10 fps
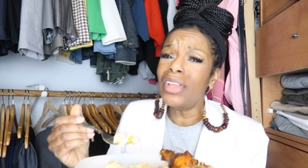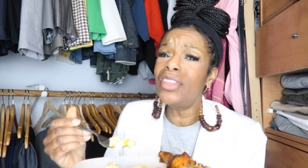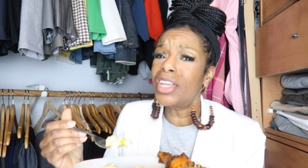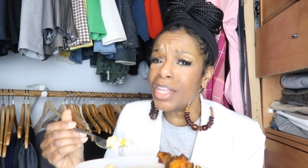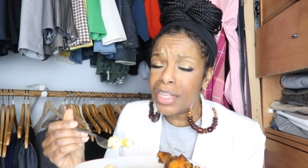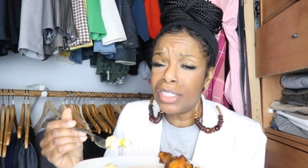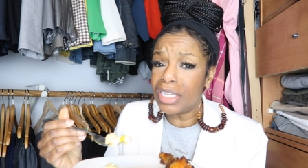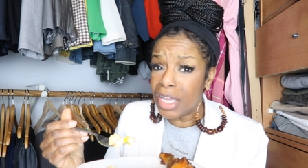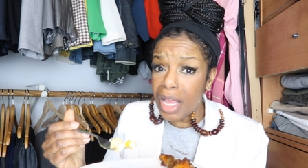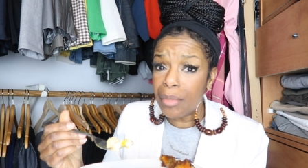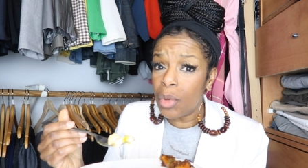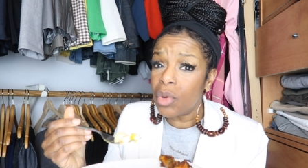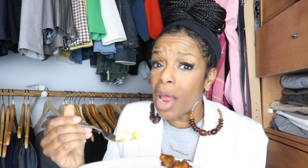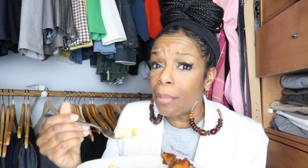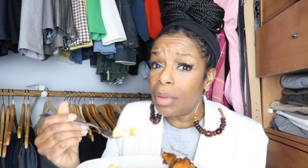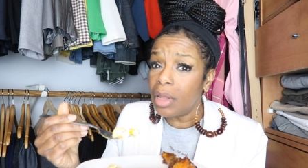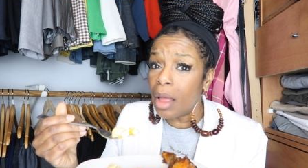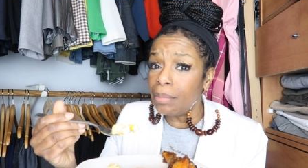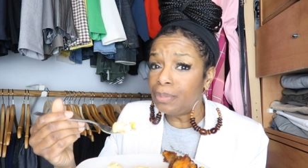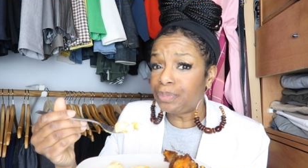think the kids can hear me when I pull
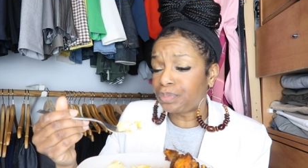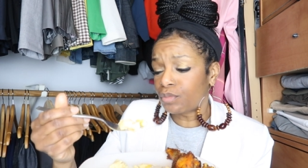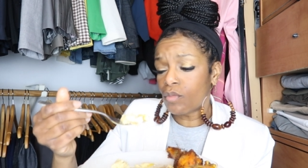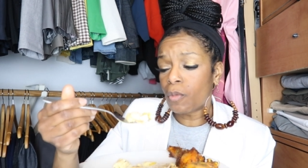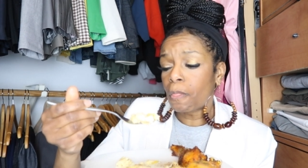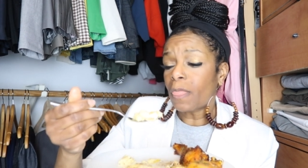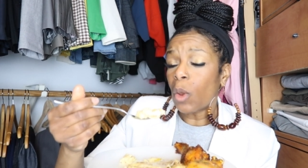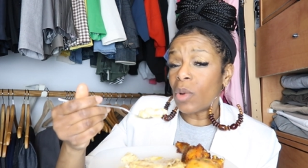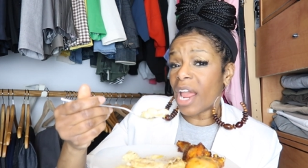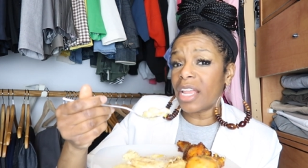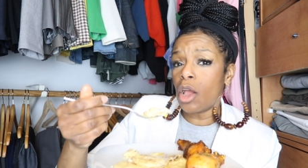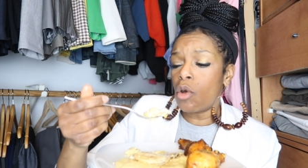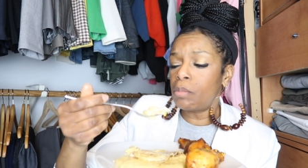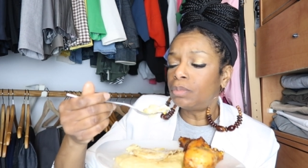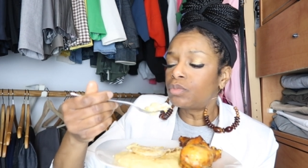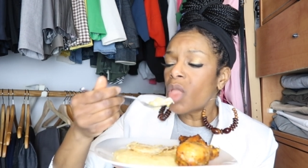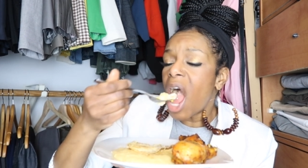up, when I get home?